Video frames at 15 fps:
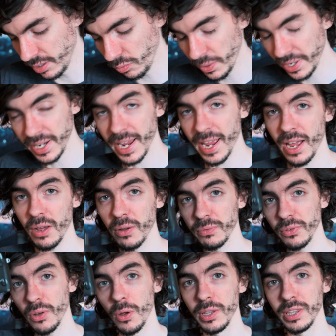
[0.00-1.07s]
we have
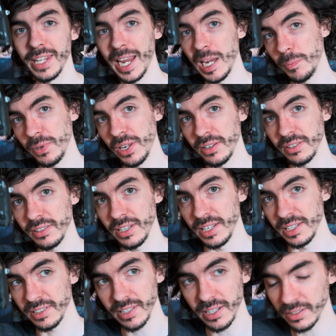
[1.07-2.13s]
an APS-C
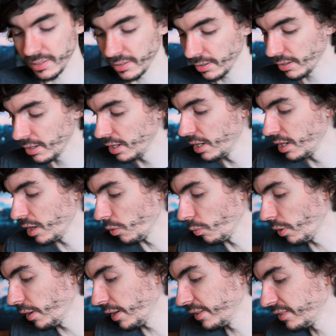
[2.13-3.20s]
sensor,
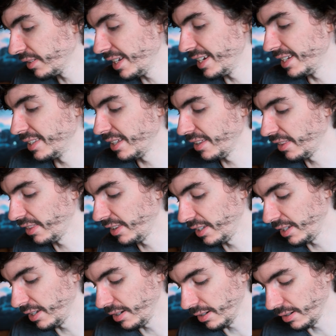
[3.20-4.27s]
whereas in the